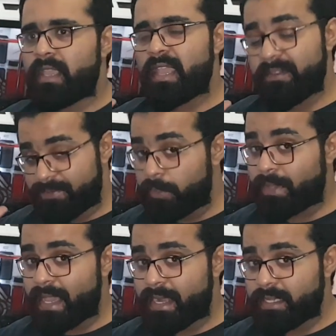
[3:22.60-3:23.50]
if you
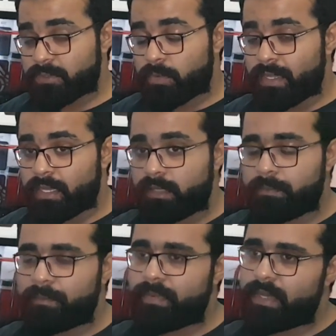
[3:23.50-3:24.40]
can as well.
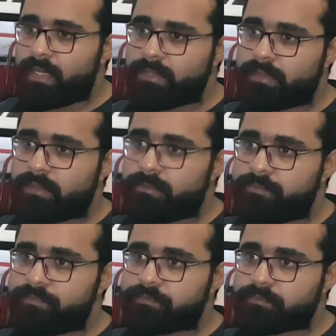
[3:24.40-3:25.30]
But
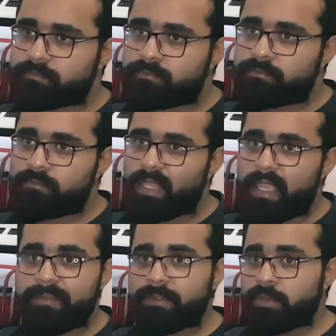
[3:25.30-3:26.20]

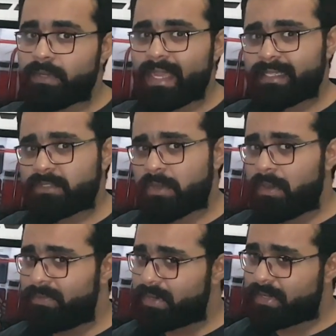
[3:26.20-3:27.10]
if you don't like to
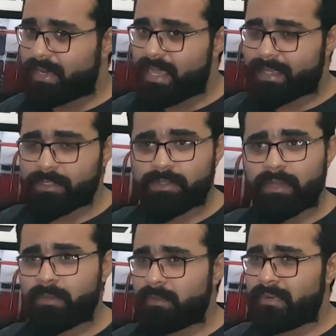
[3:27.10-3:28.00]
overclock, you
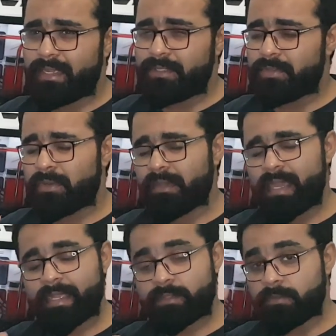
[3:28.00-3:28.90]
don't you don't
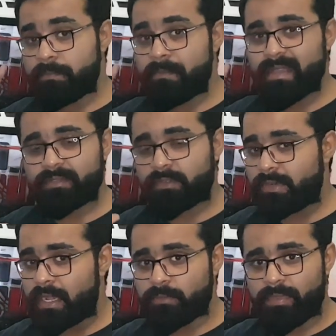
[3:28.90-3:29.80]
like to mess
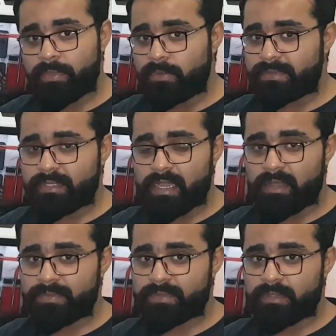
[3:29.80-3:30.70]
around with those
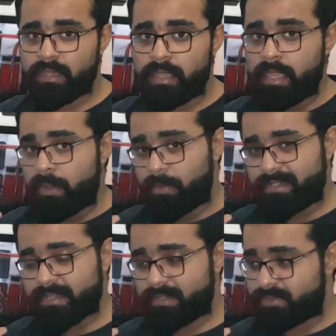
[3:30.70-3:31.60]
stuffs,
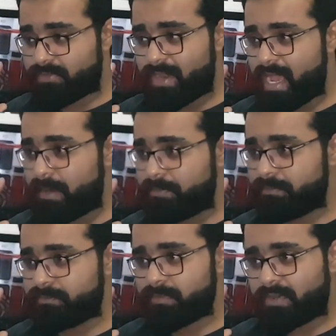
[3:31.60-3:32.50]
which is RAM
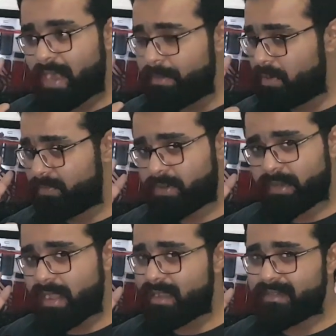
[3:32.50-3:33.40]
RAM
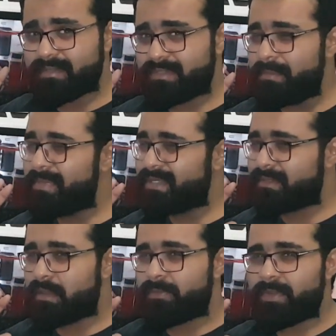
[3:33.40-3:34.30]
overclocking is a bit
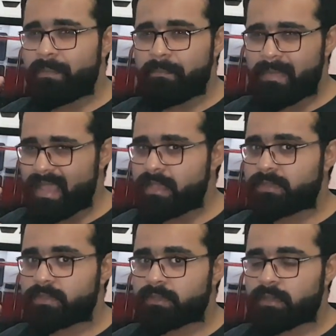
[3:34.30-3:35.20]
of a
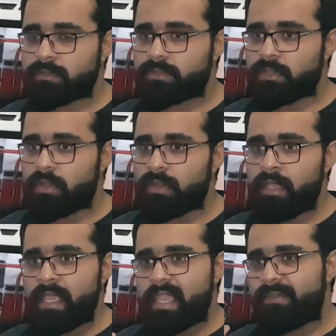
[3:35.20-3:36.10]
mess. So
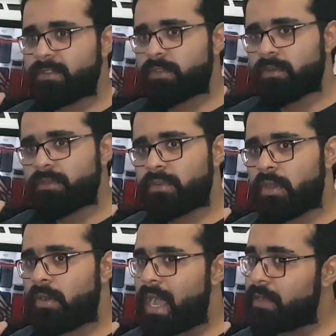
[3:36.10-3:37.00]
if you don't
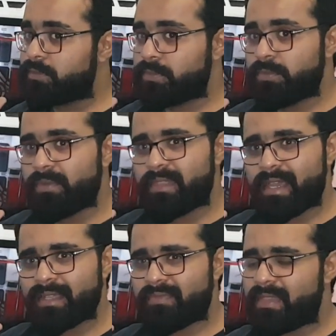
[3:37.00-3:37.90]
know how to do
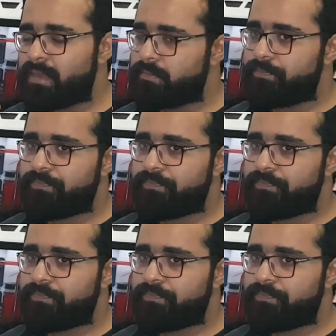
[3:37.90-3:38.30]
that, then